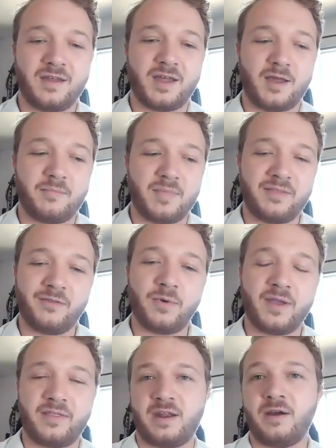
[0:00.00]
Um, and the
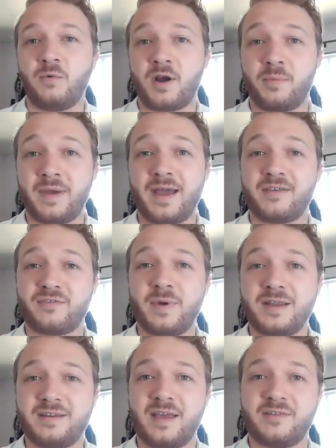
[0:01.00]
way that I work past
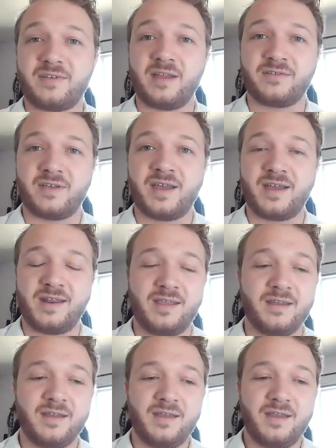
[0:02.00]
my test
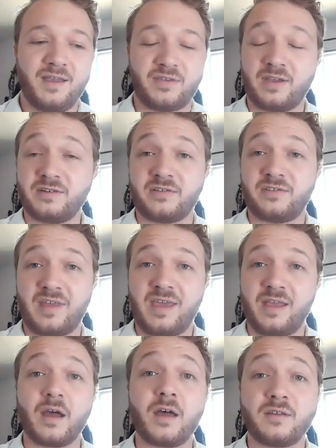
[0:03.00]
anxiety is I just
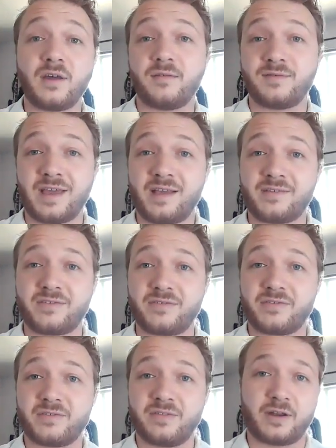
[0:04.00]
take a ton of
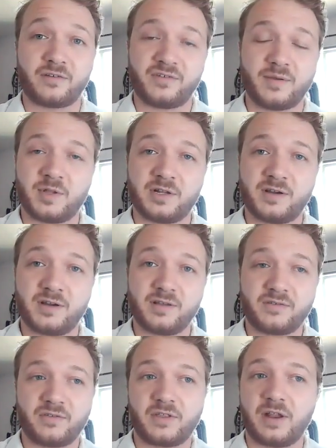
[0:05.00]
tests that are similar
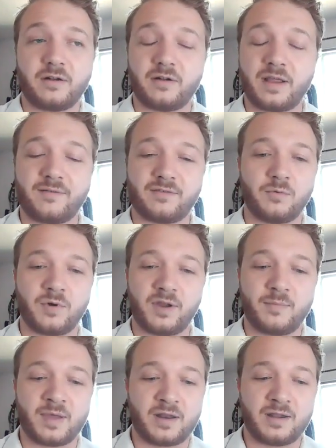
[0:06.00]
so that I don't have to
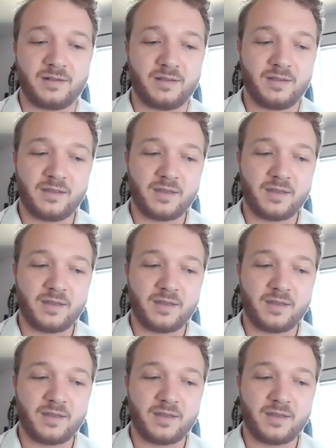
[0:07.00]
worry about it.